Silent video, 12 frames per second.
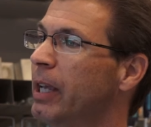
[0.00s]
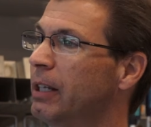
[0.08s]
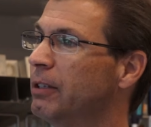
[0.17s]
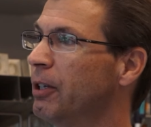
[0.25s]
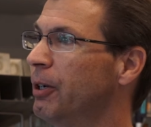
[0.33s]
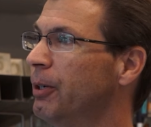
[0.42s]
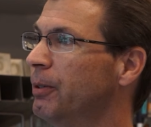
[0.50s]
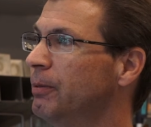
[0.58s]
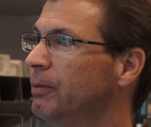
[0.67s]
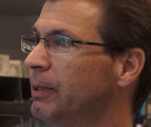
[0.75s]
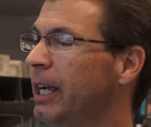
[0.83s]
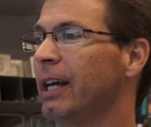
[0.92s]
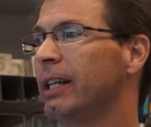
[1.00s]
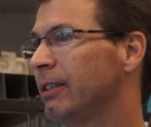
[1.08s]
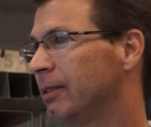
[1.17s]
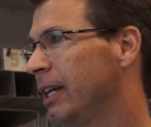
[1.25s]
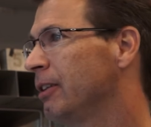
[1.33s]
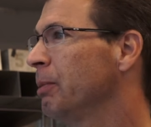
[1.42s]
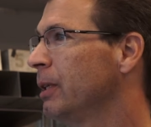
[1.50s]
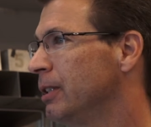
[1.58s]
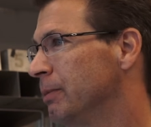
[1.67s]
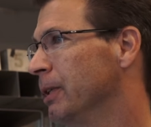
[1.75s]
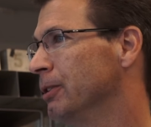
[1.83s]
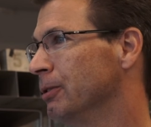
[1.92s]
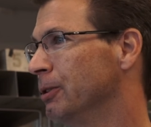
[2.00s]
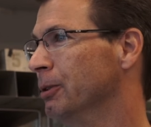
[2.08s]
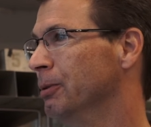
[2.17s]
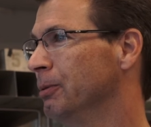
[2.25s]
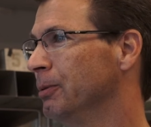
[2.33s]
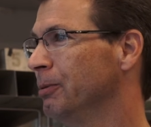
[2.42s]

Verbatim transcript: And so, yeah, that's pretty special too.